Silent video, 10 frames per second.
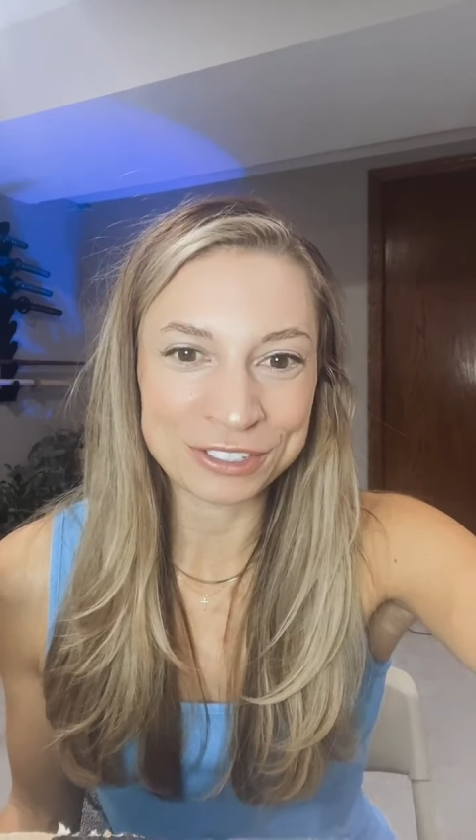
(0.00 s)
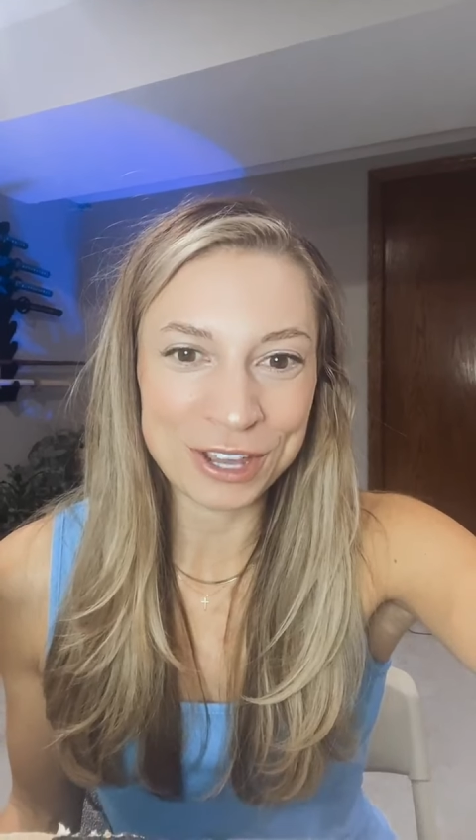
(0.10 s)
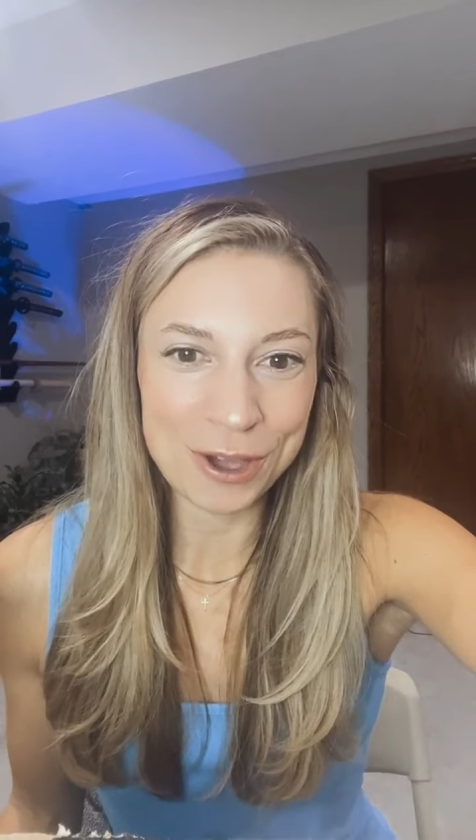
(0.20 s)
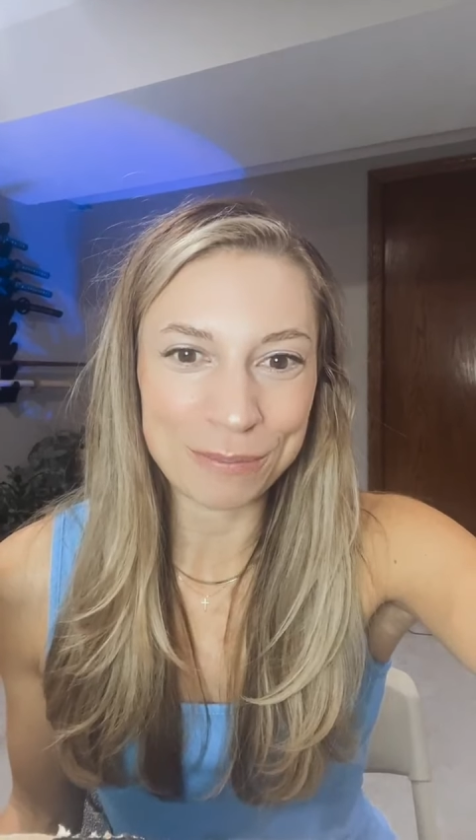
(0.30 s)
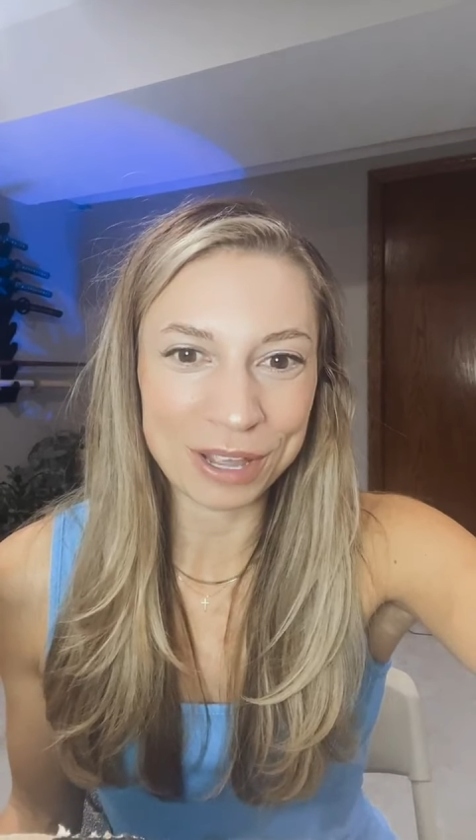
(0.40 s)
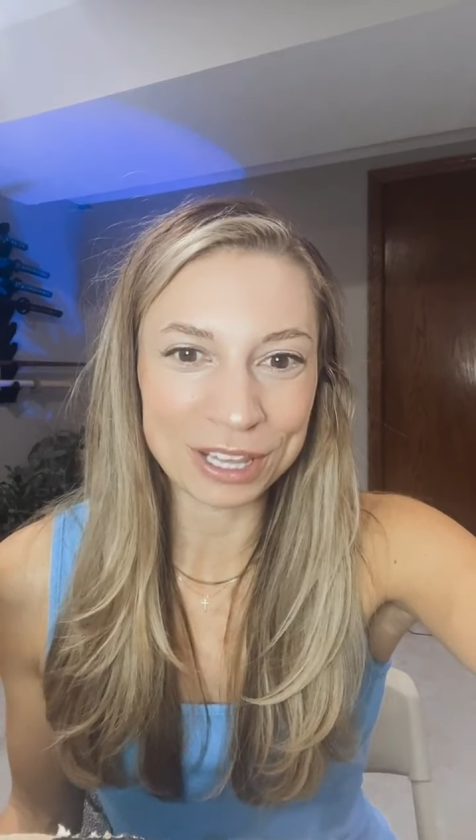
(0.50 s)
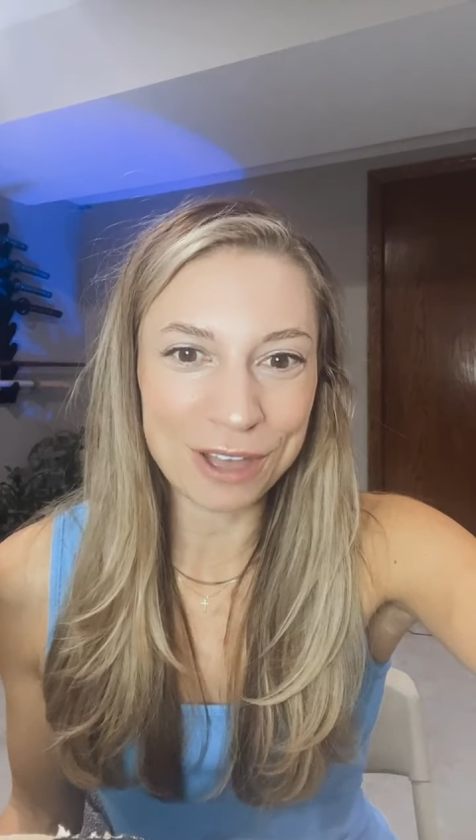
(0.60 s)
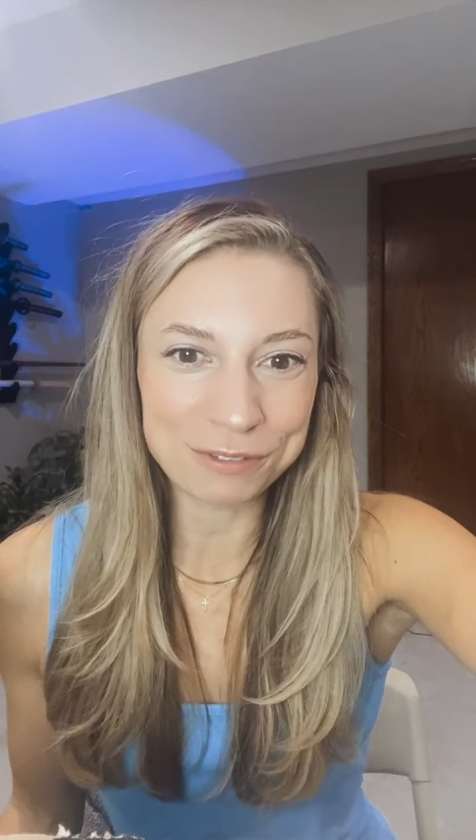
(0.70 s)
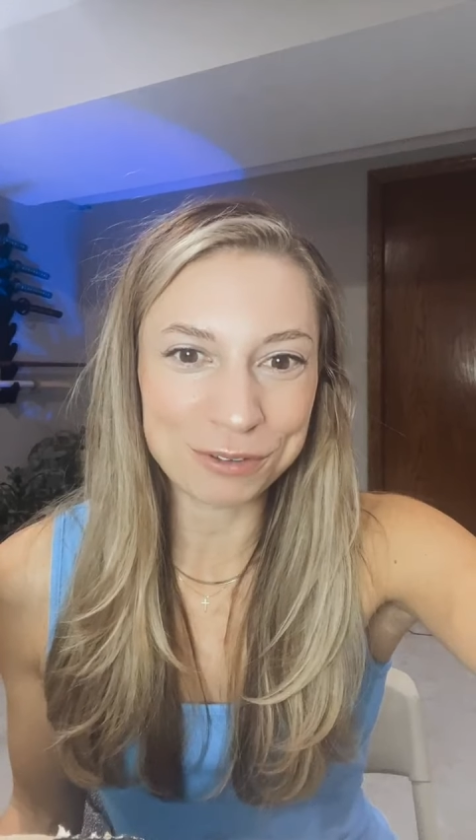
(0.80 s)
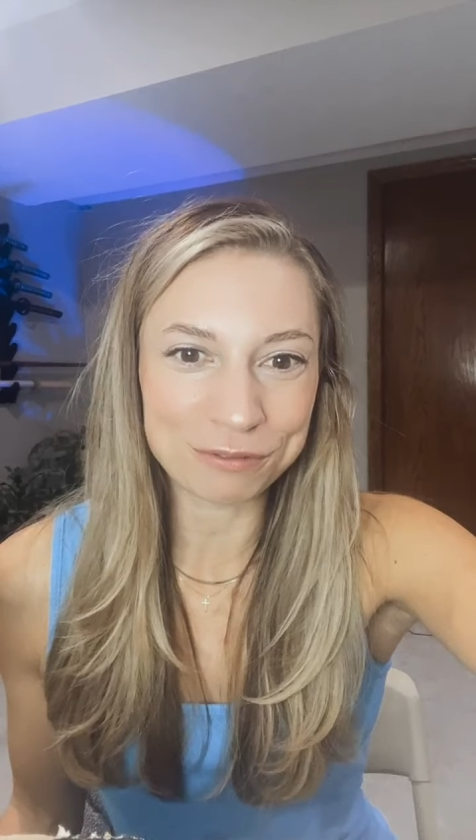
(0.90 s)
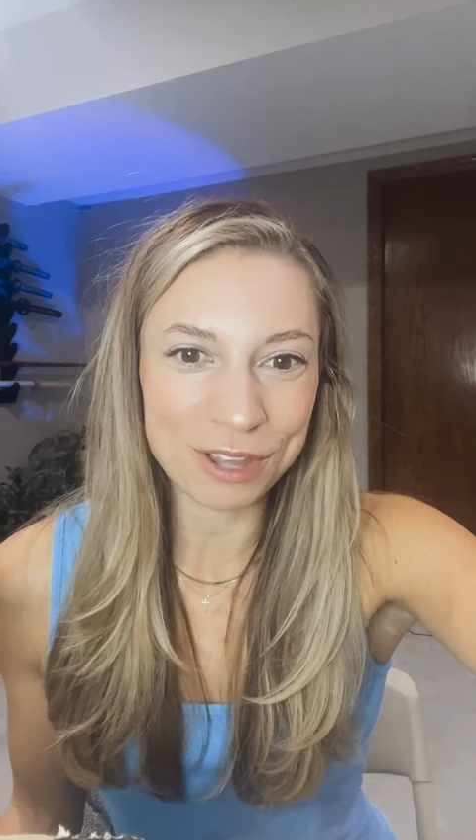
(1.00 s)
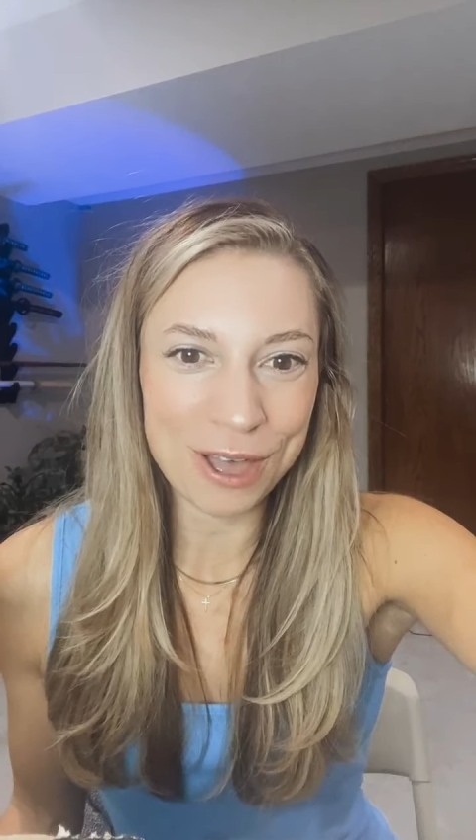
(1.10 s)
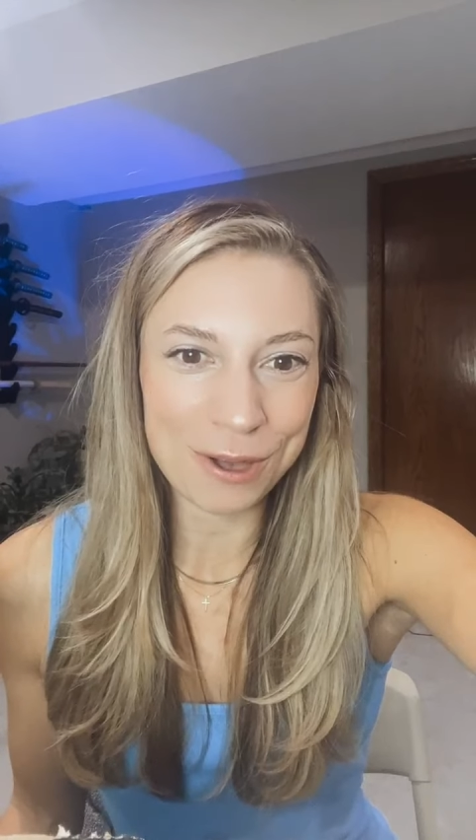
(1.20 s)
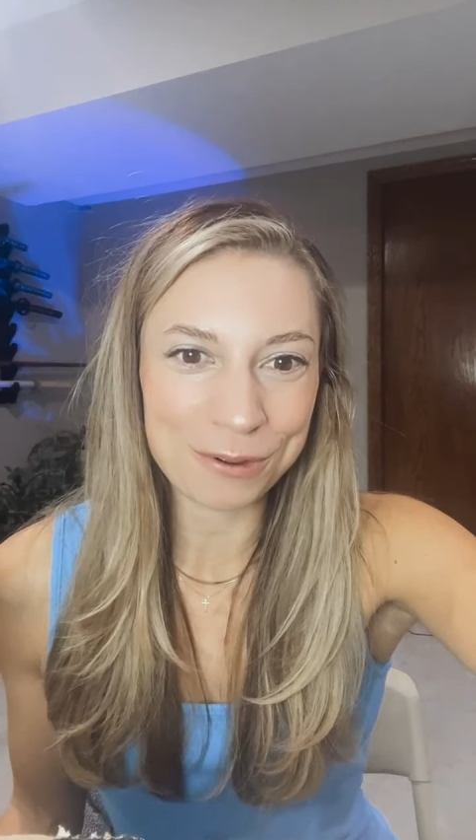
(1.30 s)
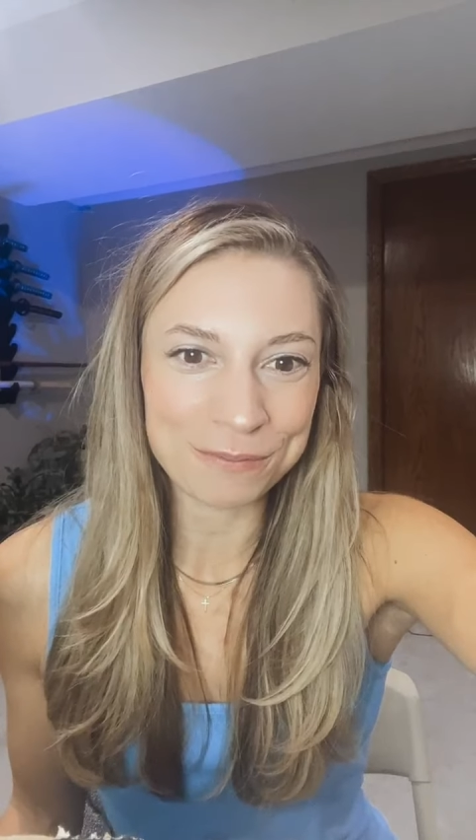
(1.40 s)
dope. I love you,
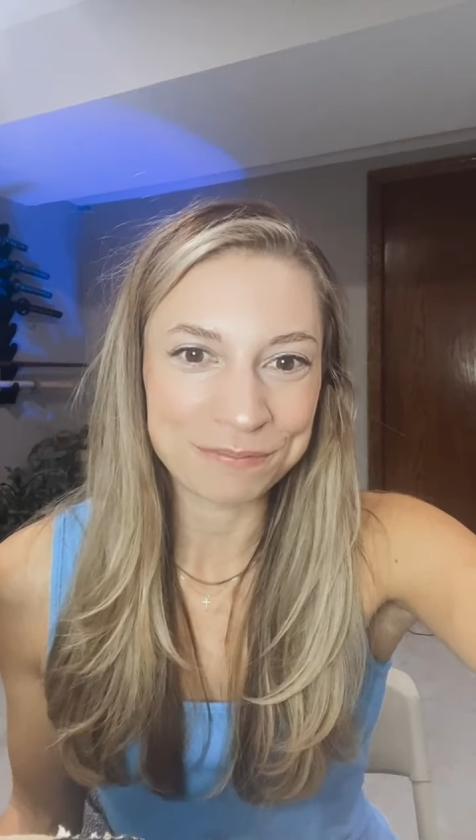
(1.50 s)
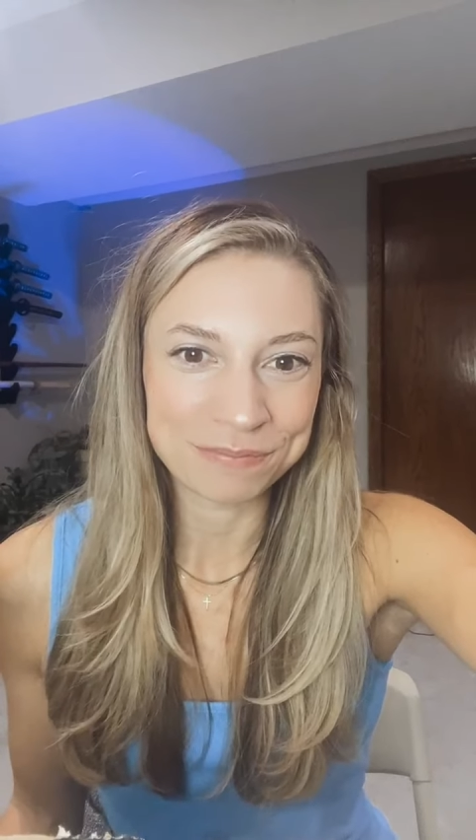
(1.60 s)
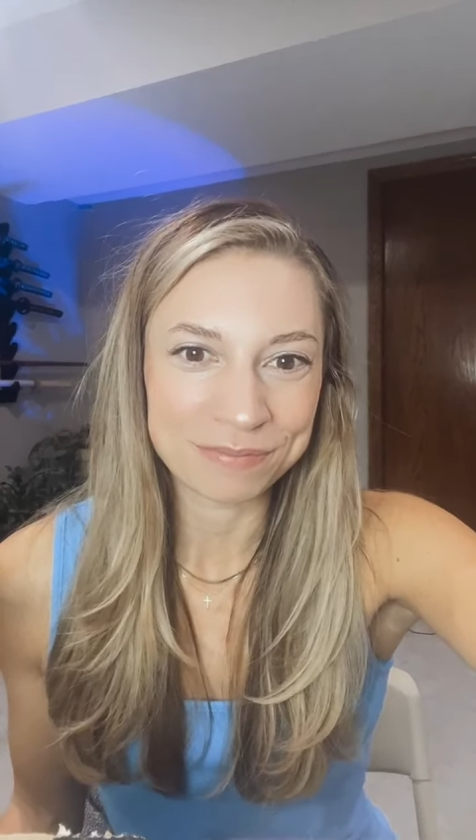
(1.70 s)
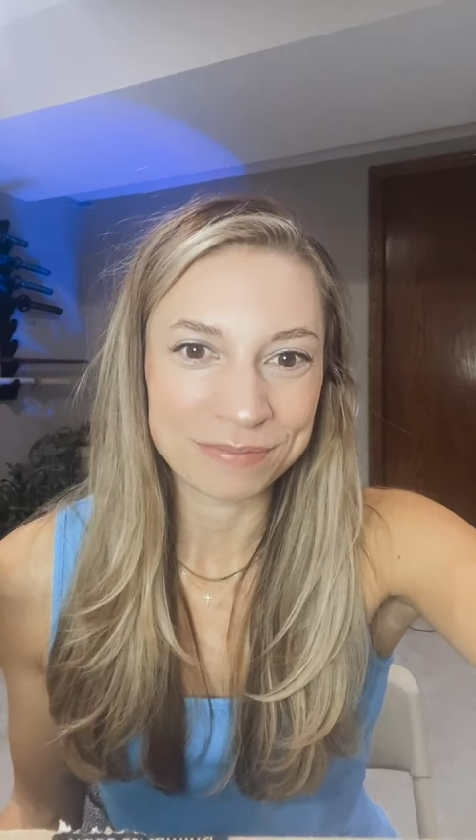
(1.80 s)
Flo.